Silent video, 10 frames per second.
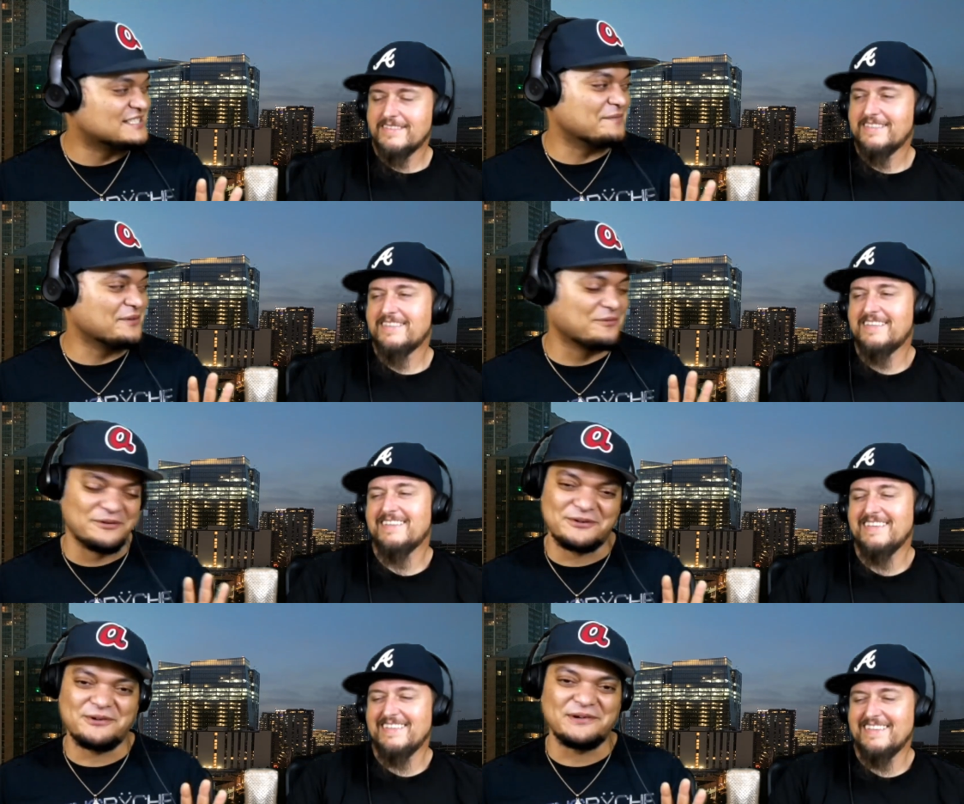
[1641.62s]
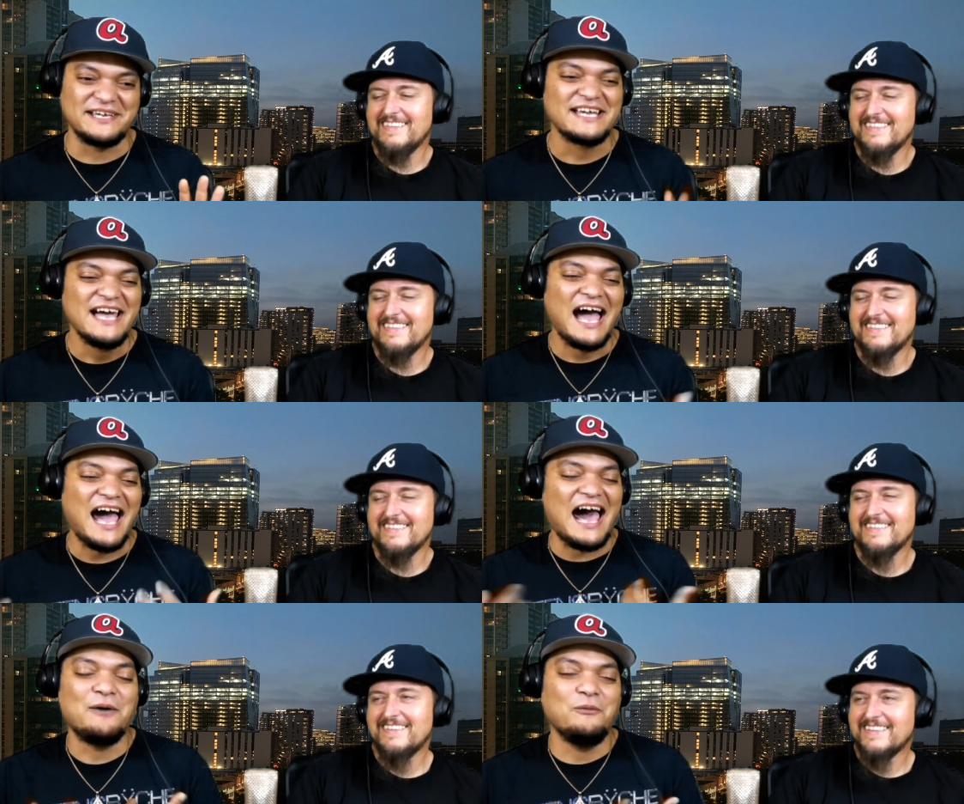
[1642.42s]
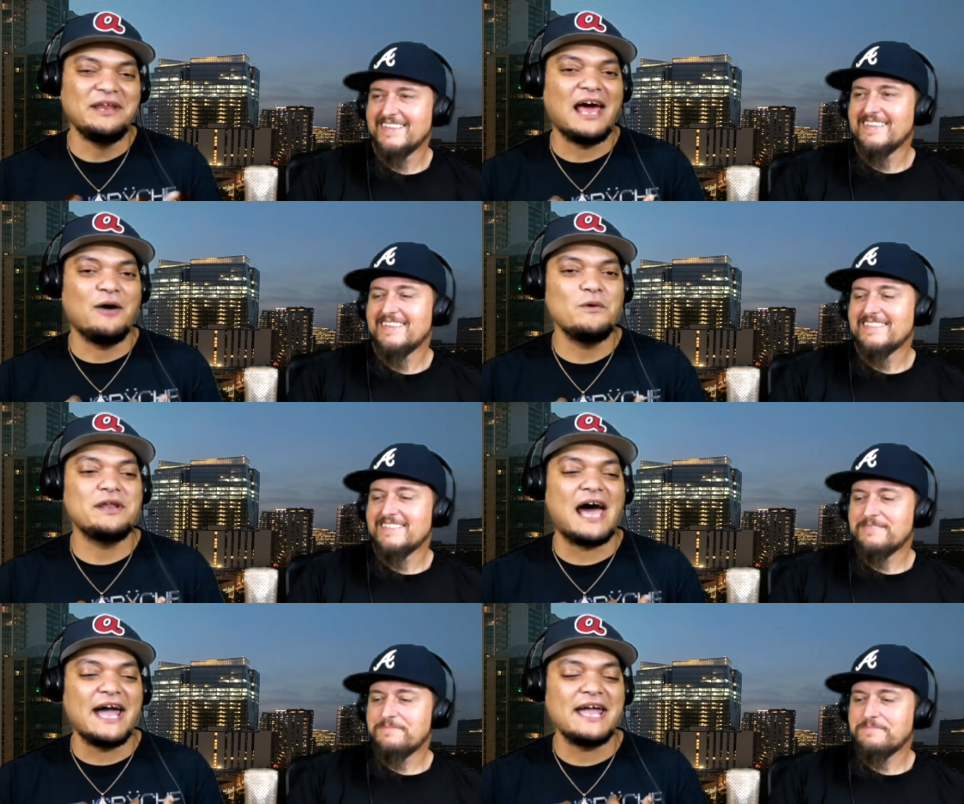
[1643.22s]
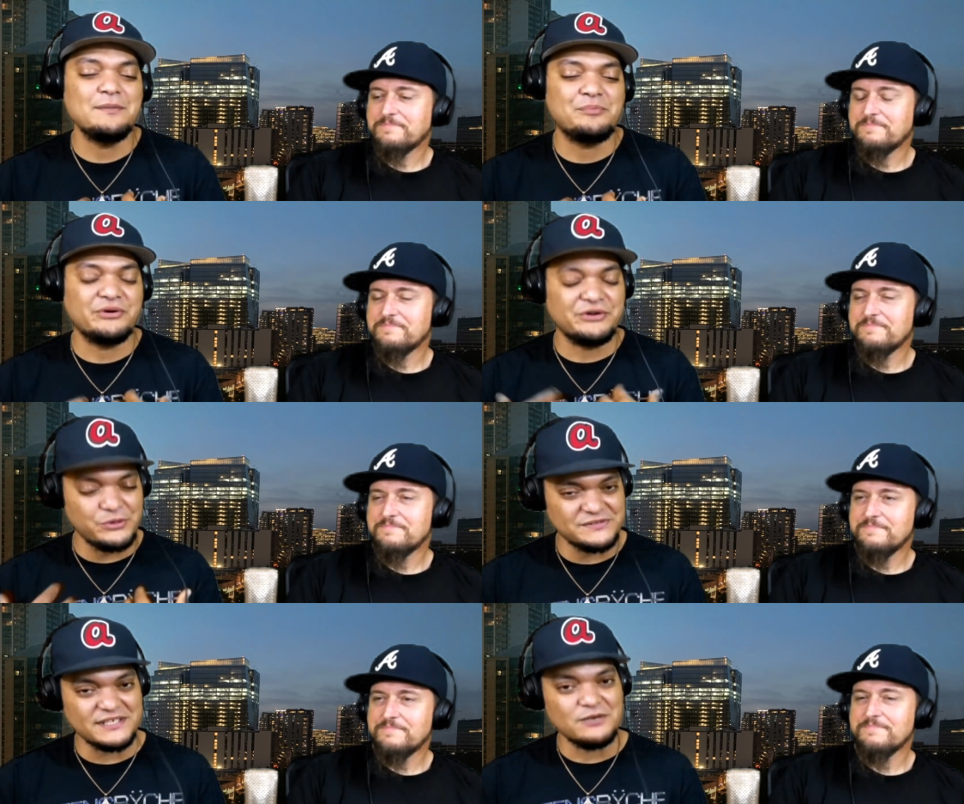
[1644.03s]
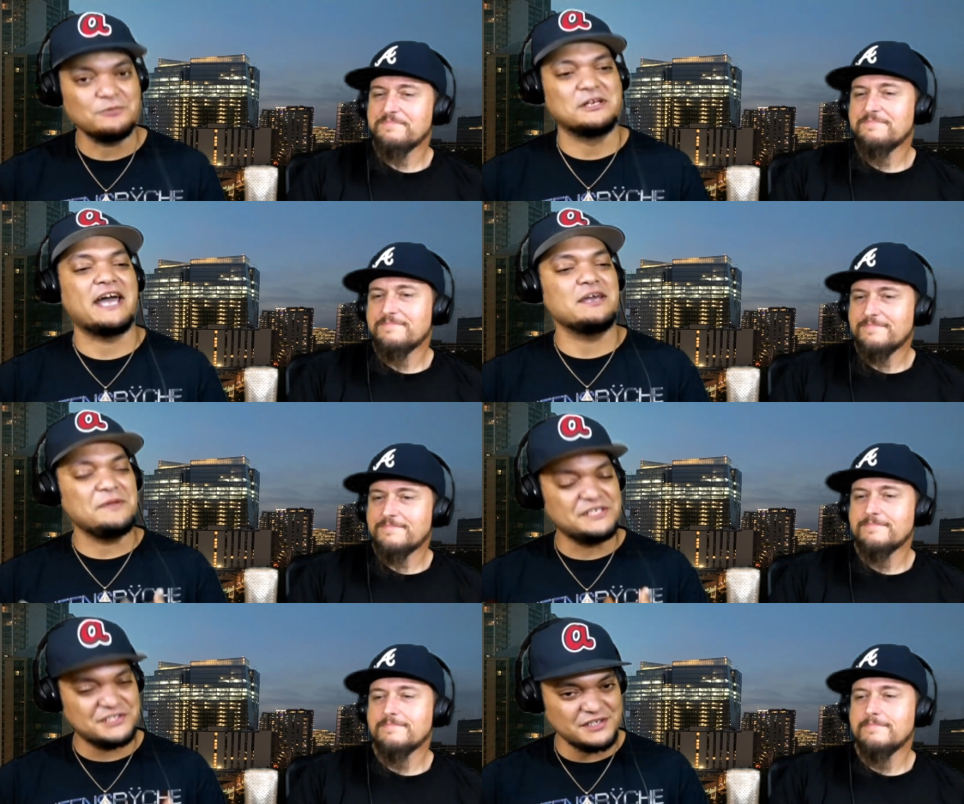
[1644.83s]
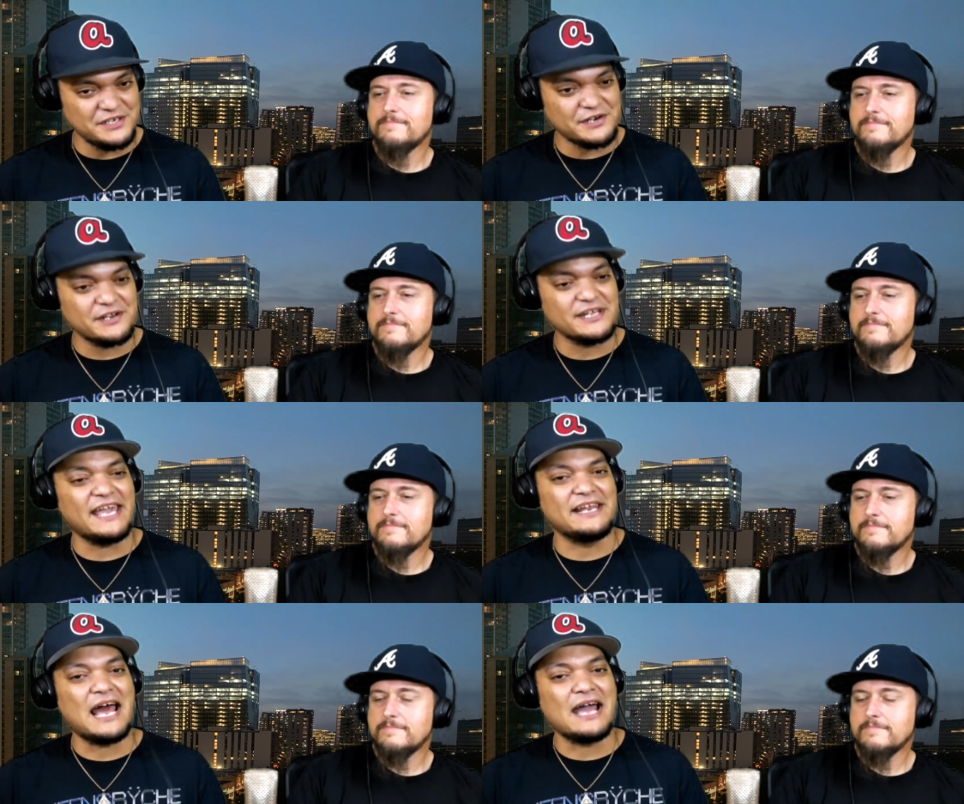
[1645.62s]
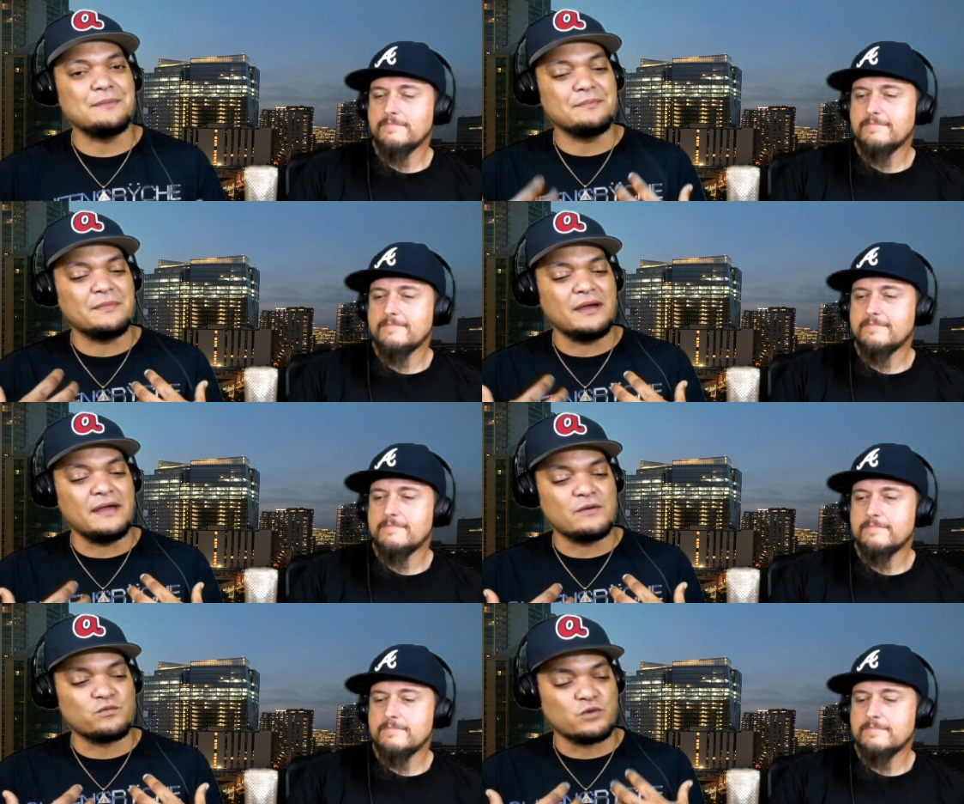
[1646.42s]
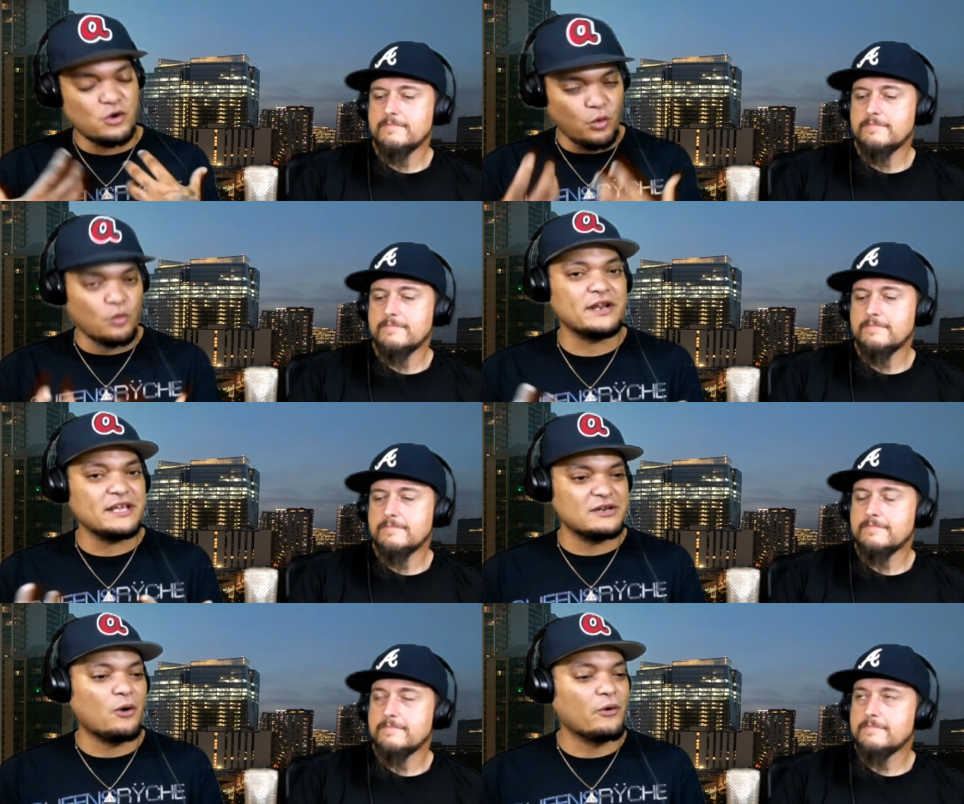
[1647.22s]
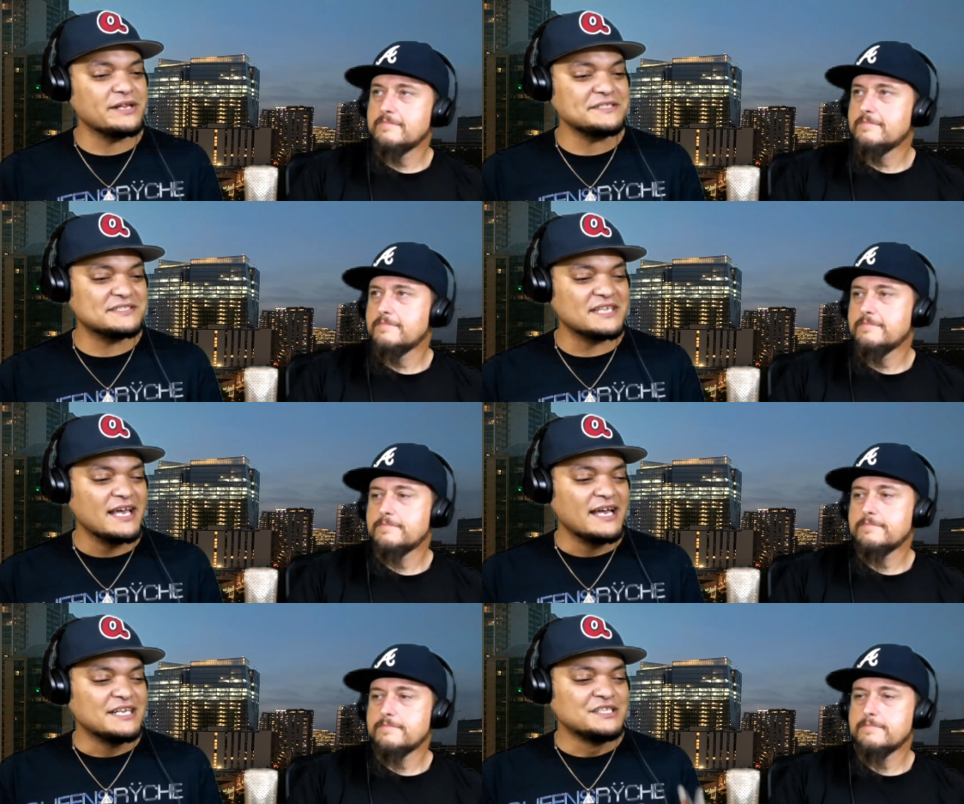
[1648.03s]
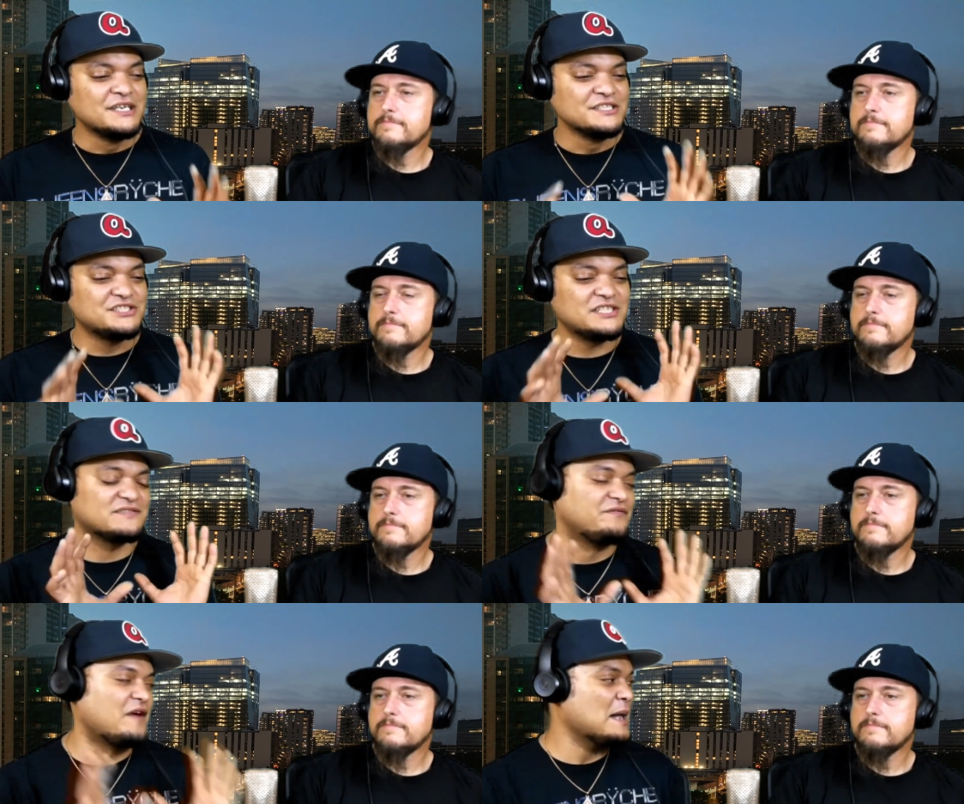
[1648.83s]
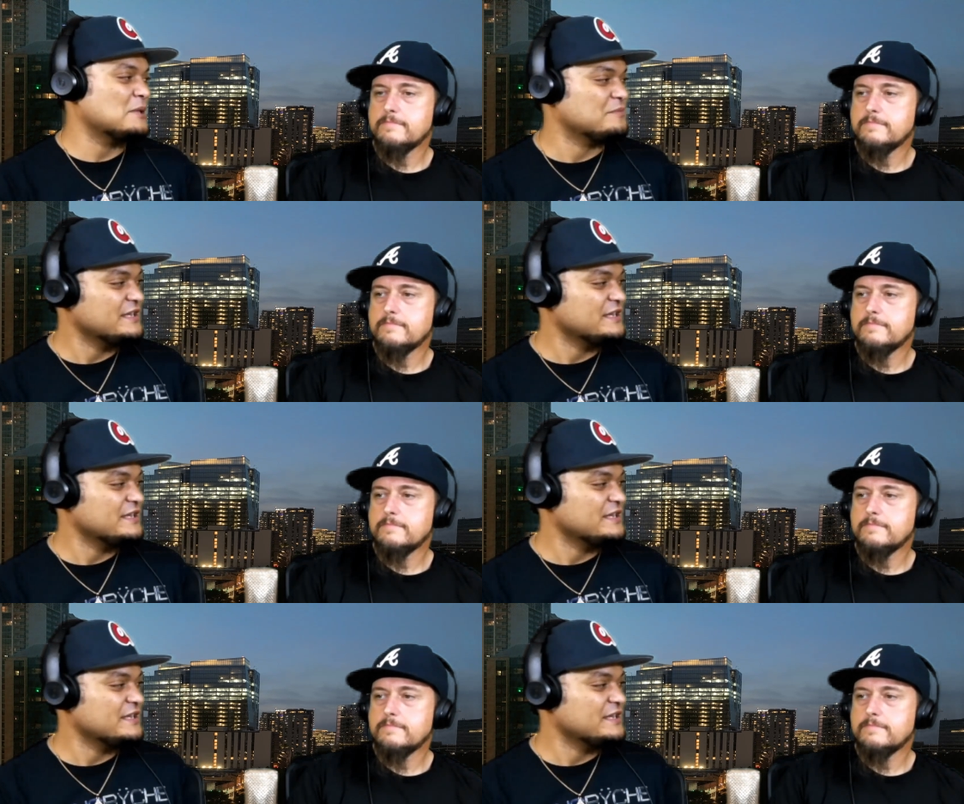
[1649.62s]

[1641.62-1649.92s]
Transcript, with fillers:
Speaker 1: something real quick. I, uh, when uh, when I am producing, when I am engineering, and I'm recording an artist, just follow